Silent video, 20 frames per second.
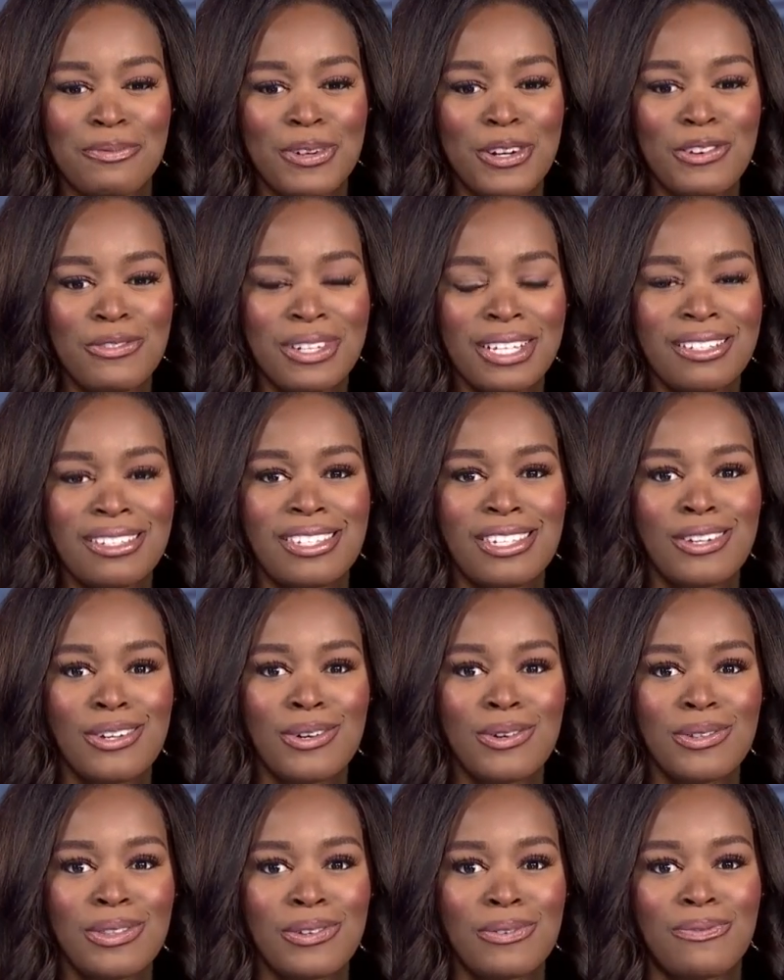Moving
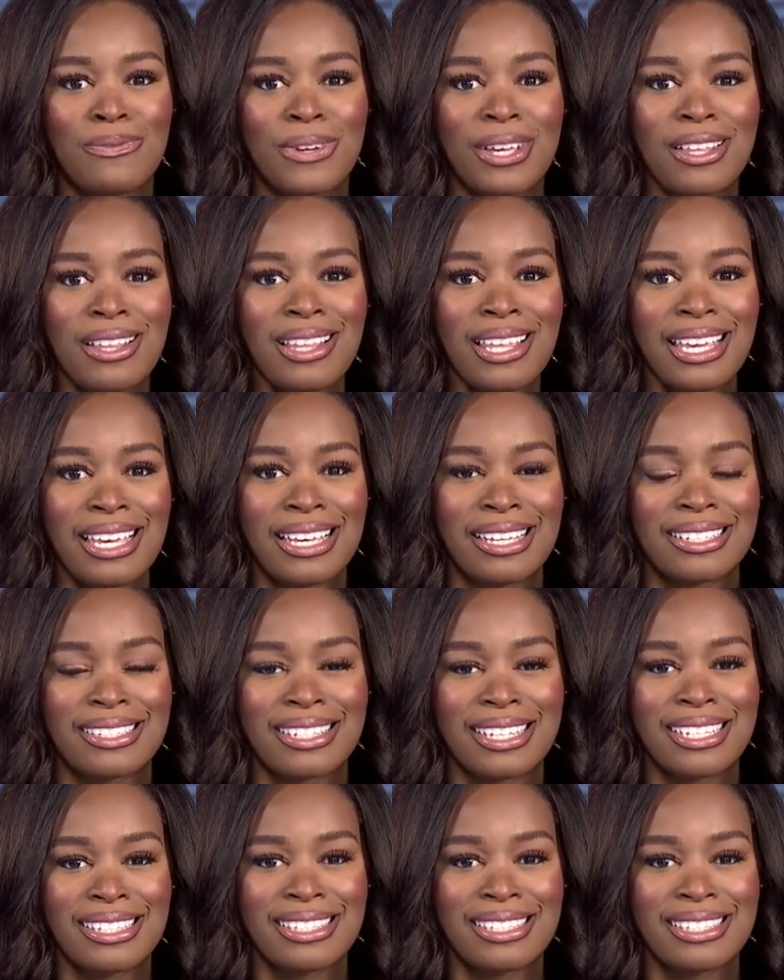to the Phillies.